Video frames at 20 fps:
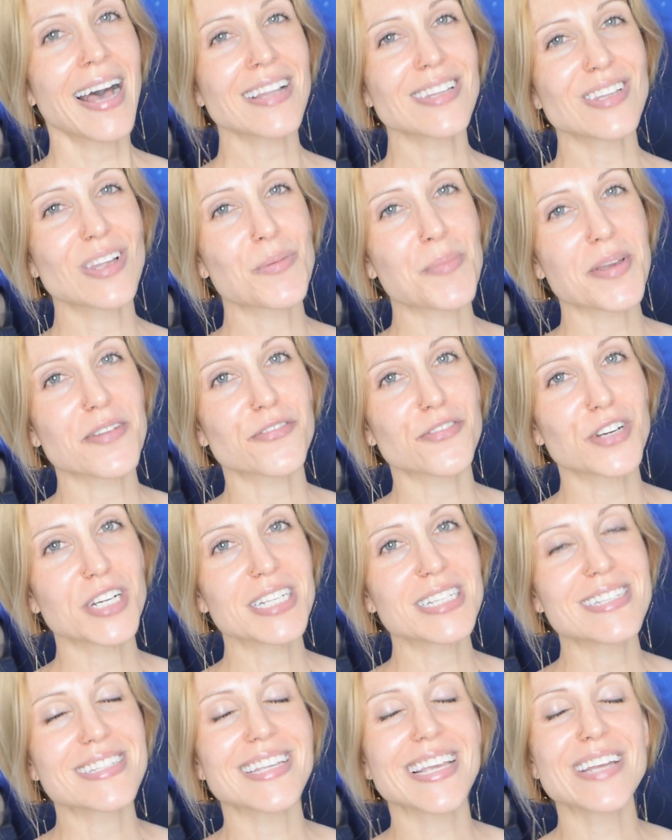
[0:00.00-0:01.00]
Hello my
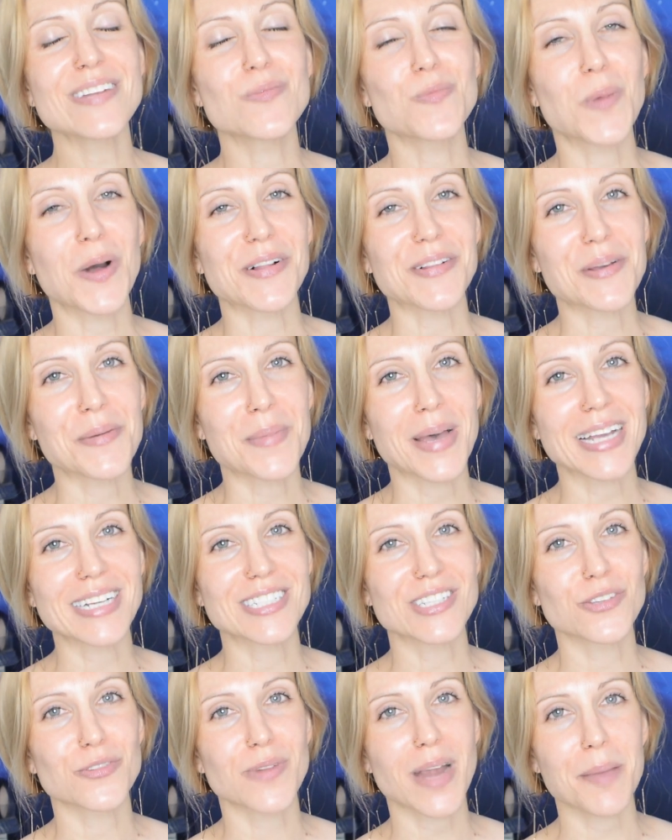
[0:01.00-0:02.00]
friends and welcome back
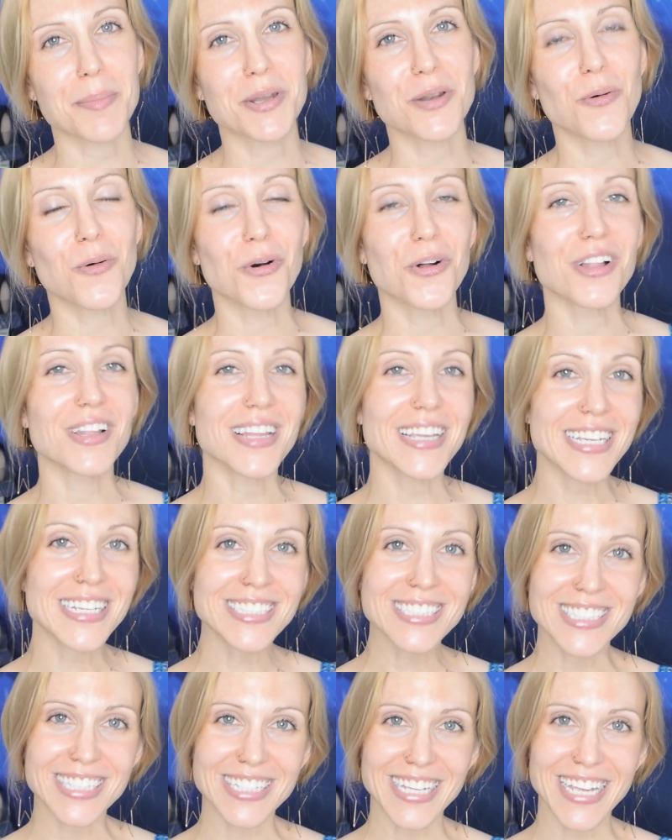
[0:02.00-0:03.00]
to the rabbit hole.
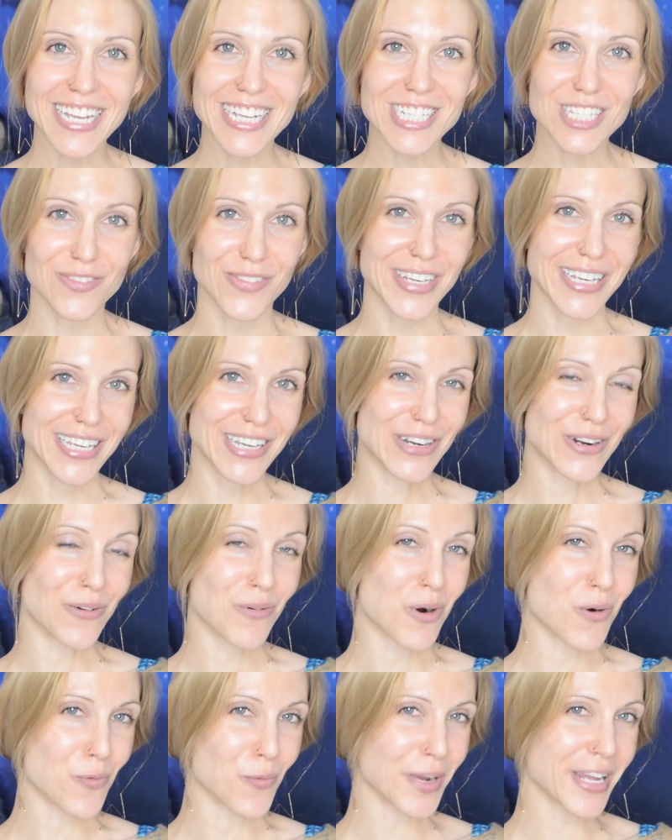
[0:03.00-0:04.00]
In today's
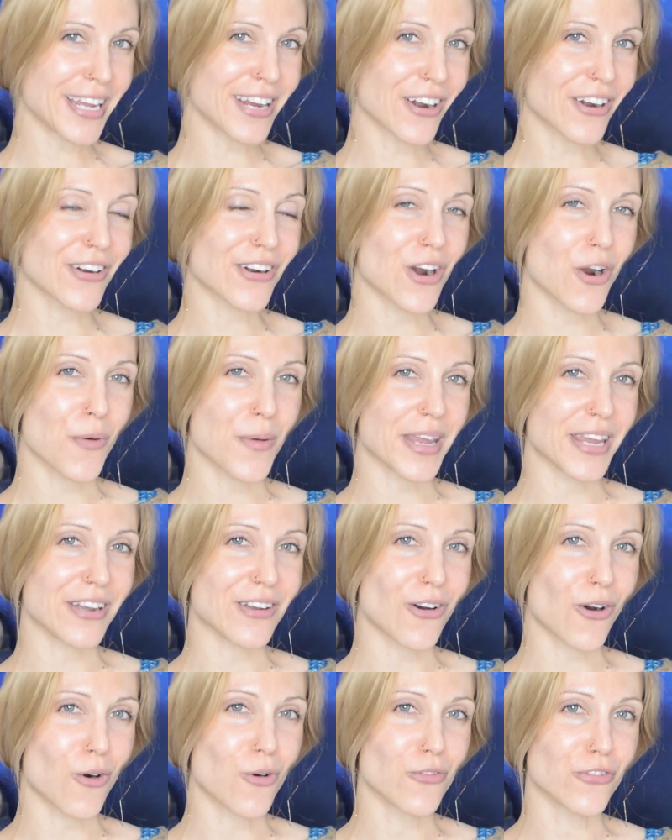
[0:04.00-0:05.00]
video, we are going
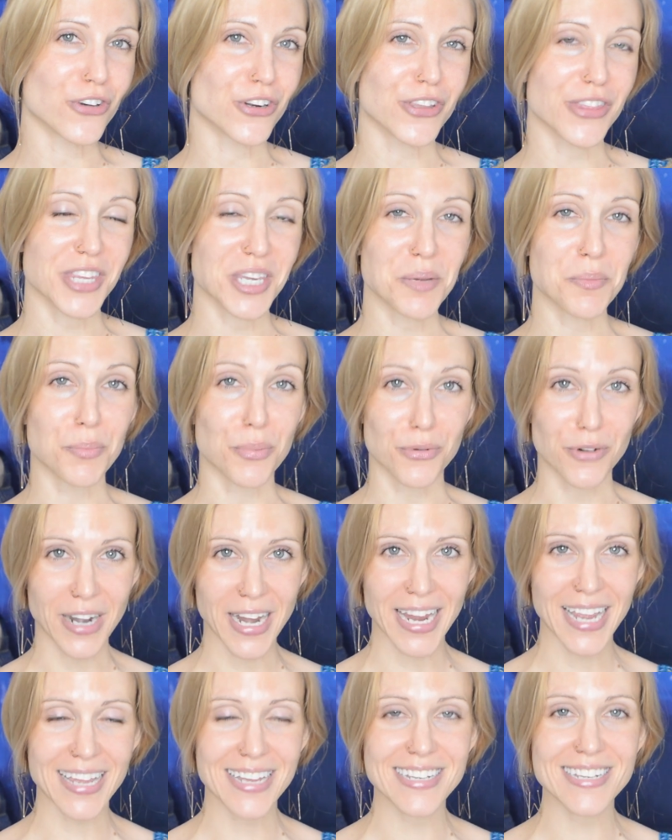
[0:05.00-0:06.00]
over the
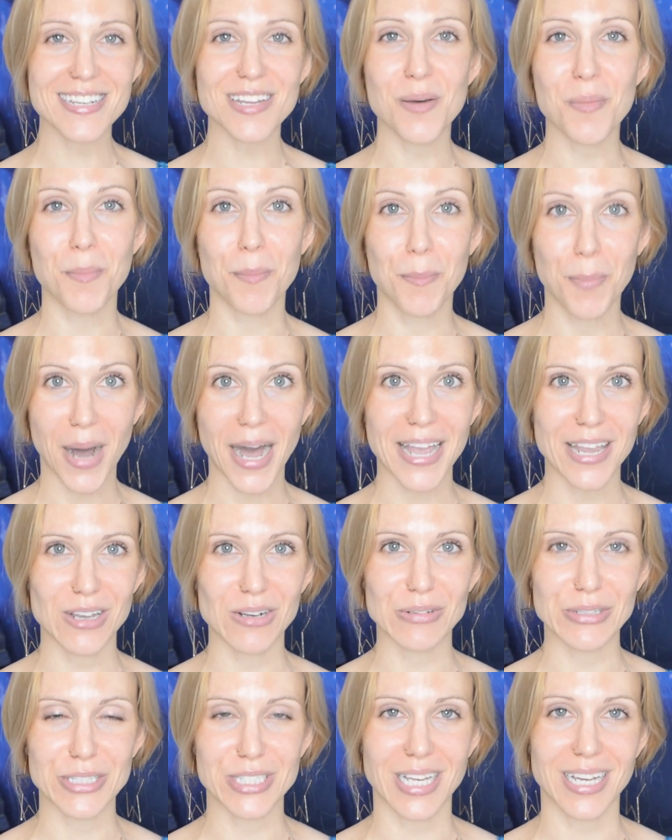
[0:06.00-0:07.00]
brand
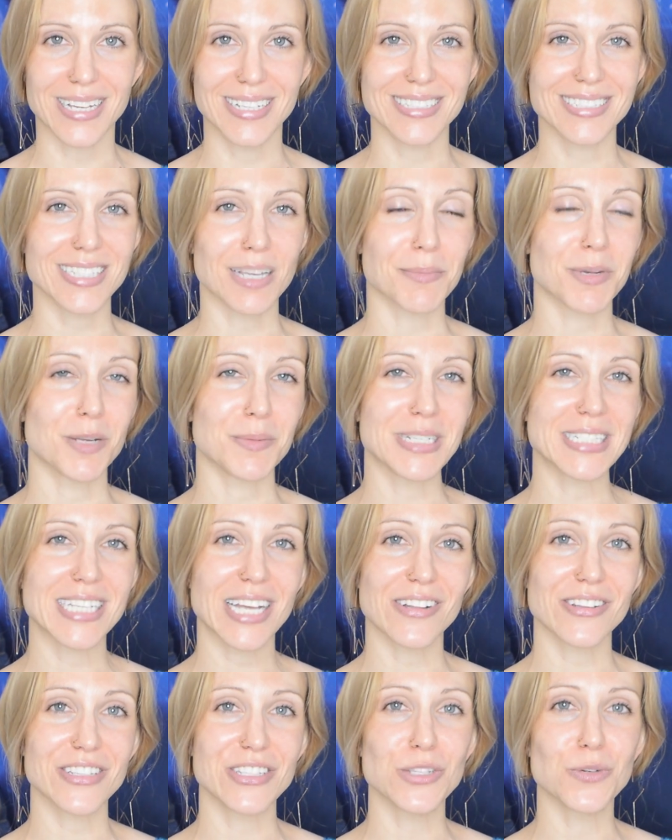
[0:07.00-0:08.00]
Biossance. I'm going to be
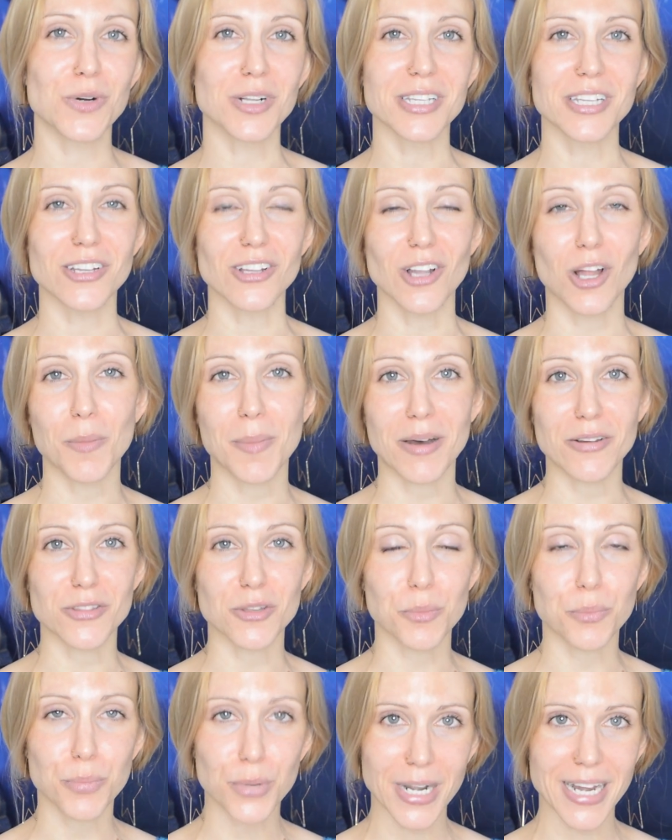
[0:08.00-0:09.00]
telling you a little about
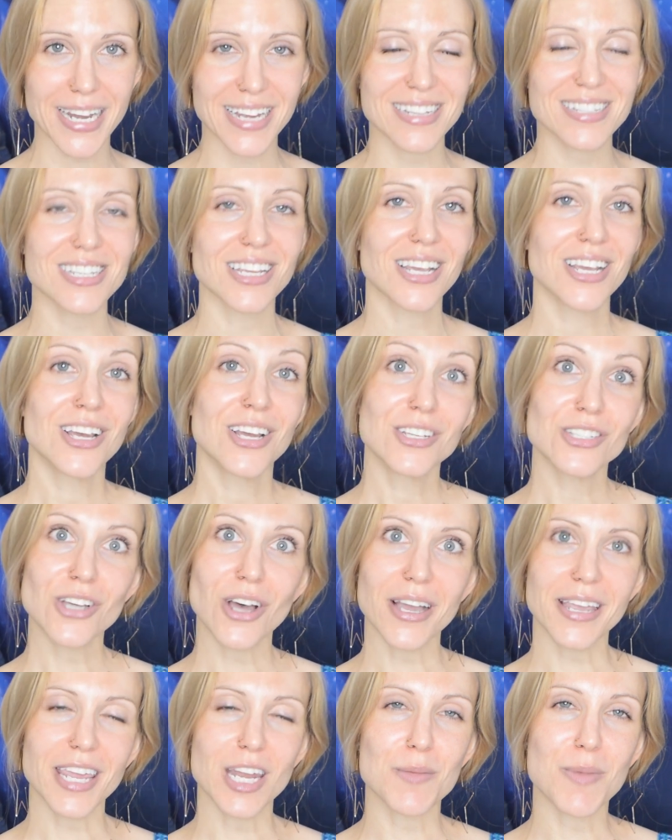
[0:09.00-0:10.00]
the brand,
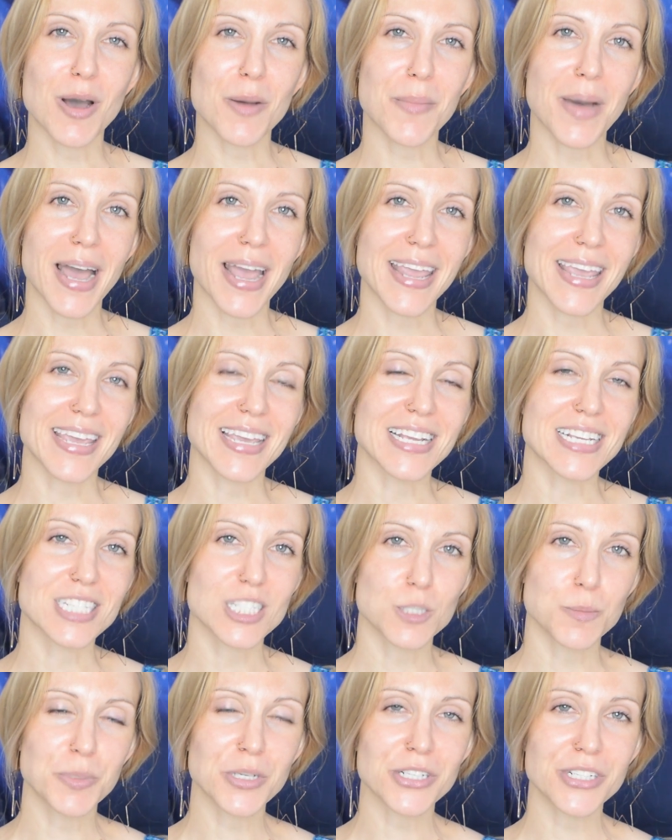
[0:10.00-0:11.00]
talking about my
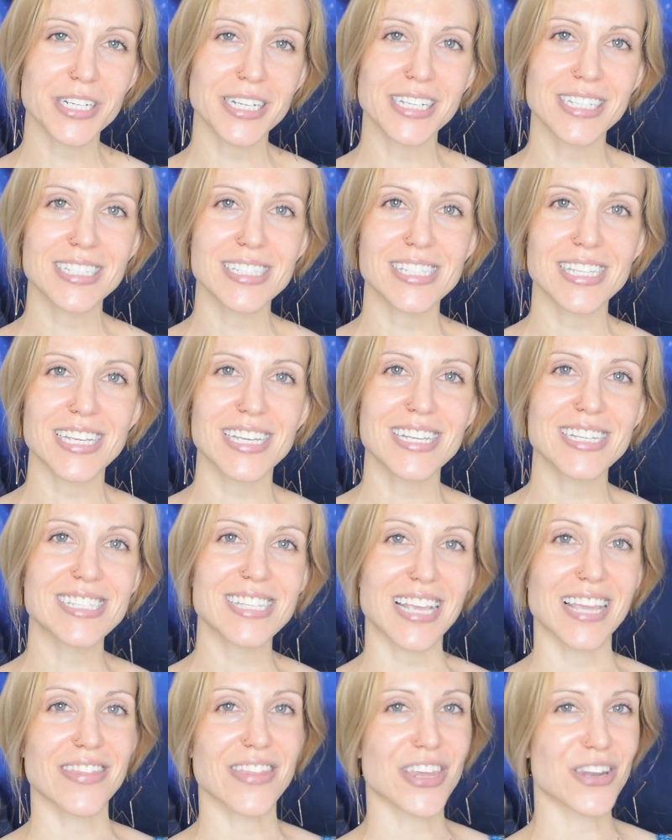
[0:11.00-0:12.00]
experiences,
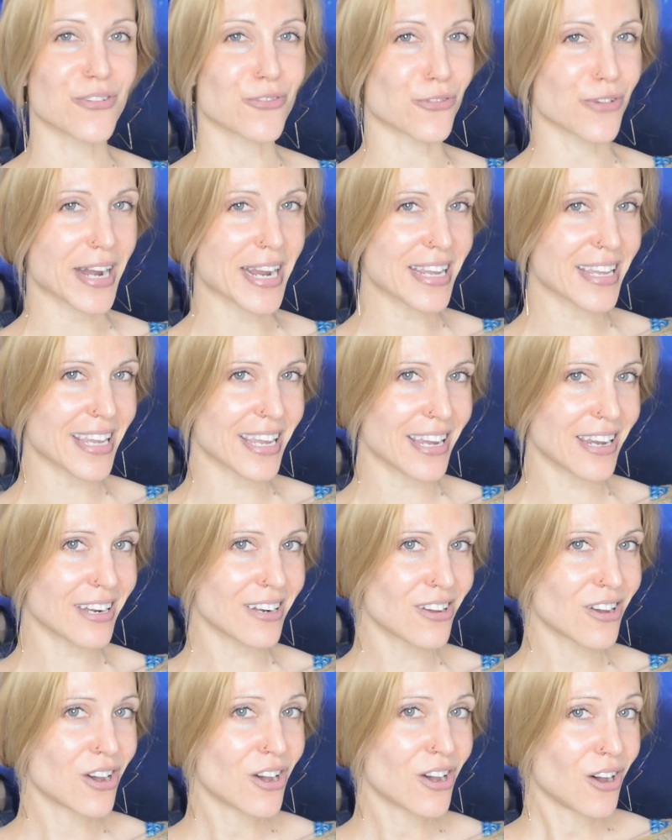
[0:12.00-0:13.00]
and then ranking
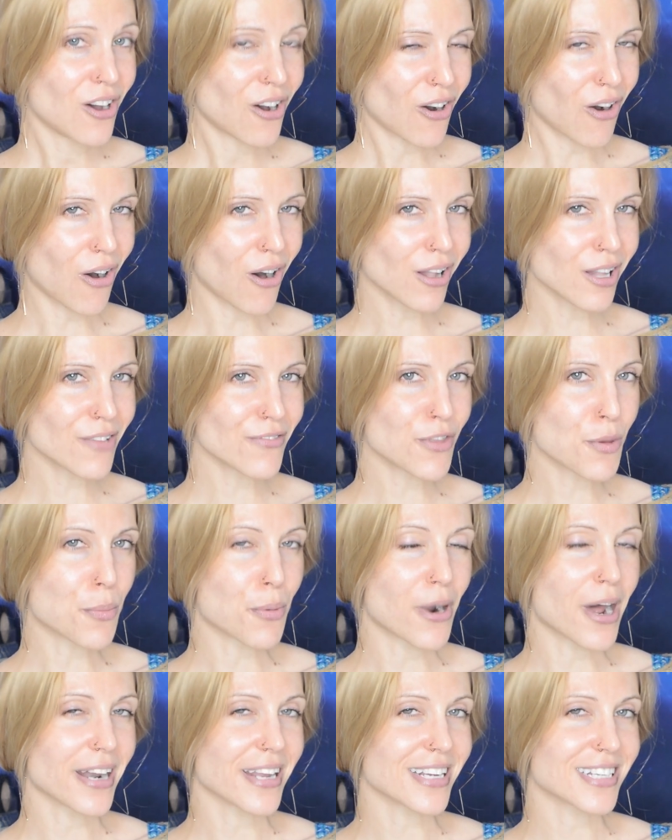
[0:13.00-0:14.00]
all of the
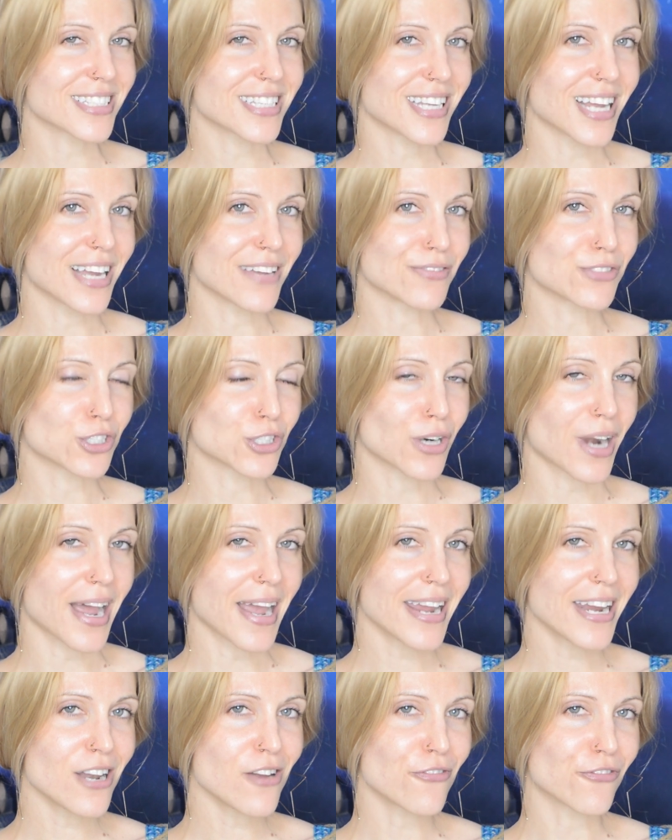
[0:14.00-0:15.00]
products that I've
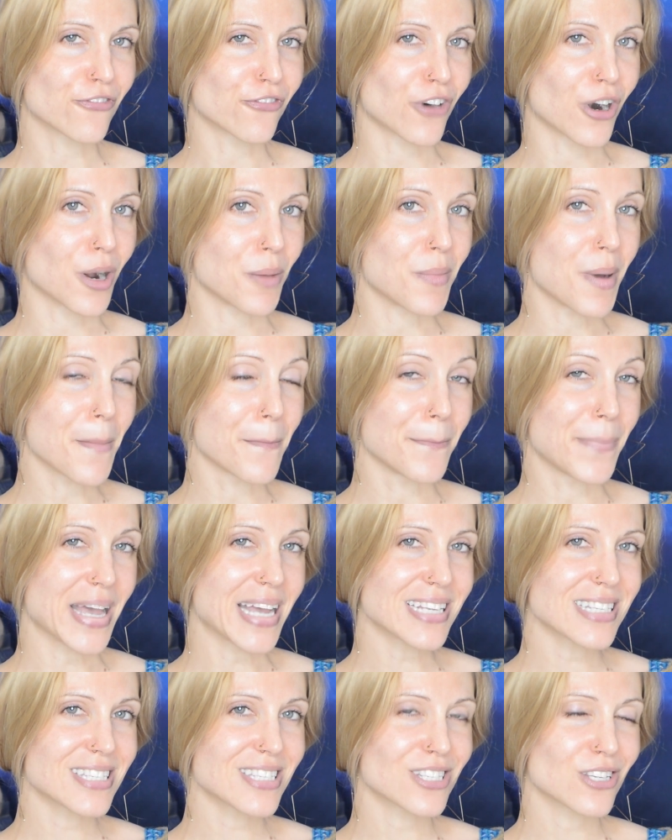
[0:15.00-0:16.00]
tried from
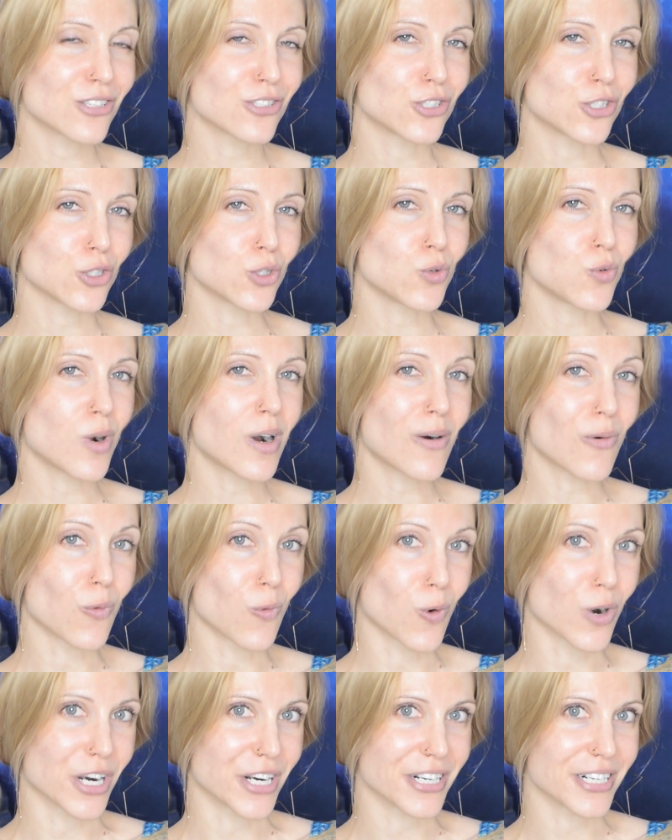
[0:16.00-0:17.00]
best to
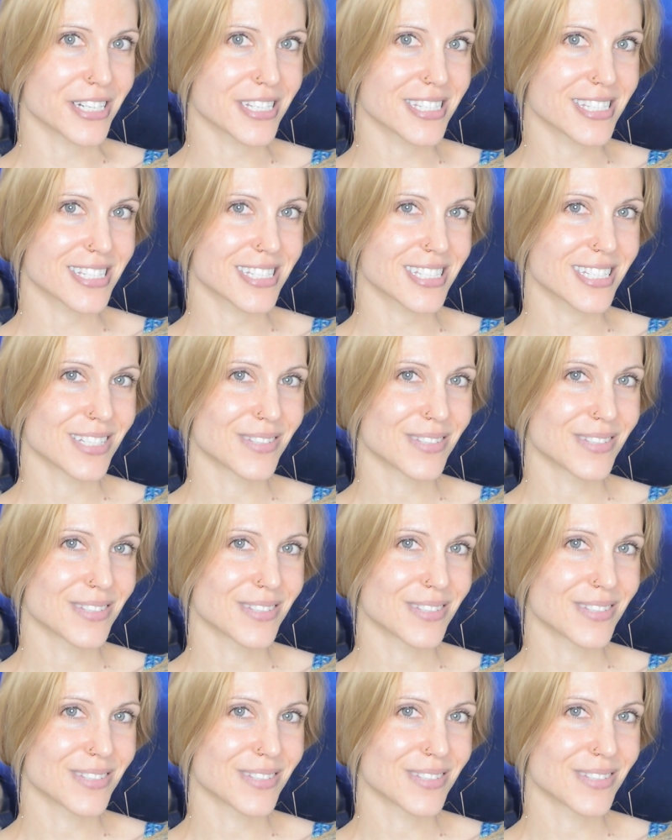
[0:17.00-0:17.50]
worst.